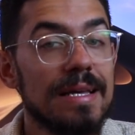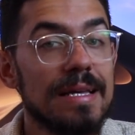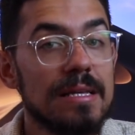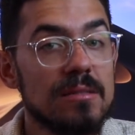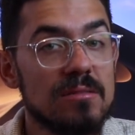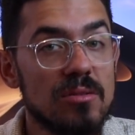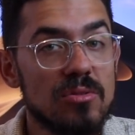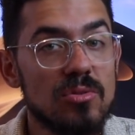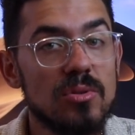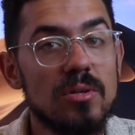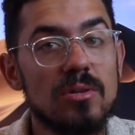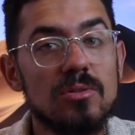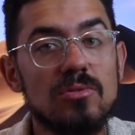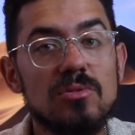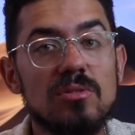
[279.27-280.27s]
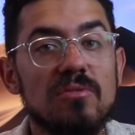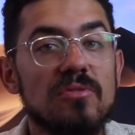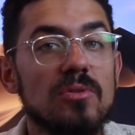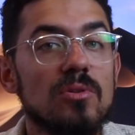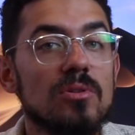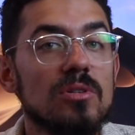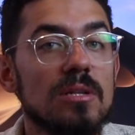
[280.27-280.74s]
is the $300 to
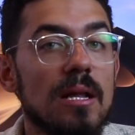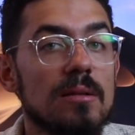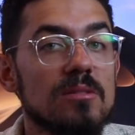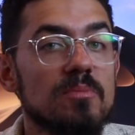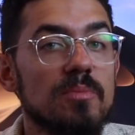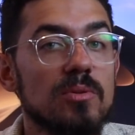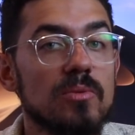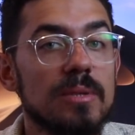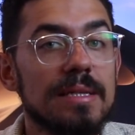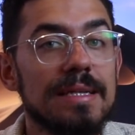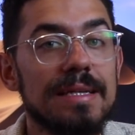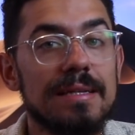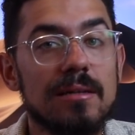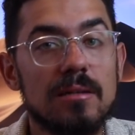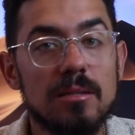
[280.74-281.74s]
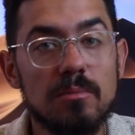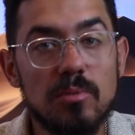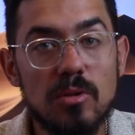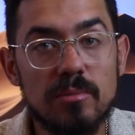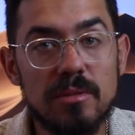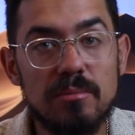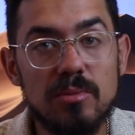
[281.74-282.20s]
$400 per week in
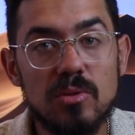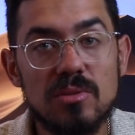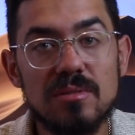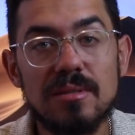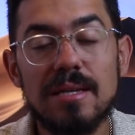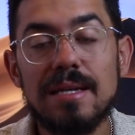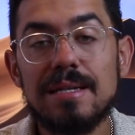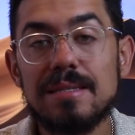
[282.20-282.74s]
unemployment boost,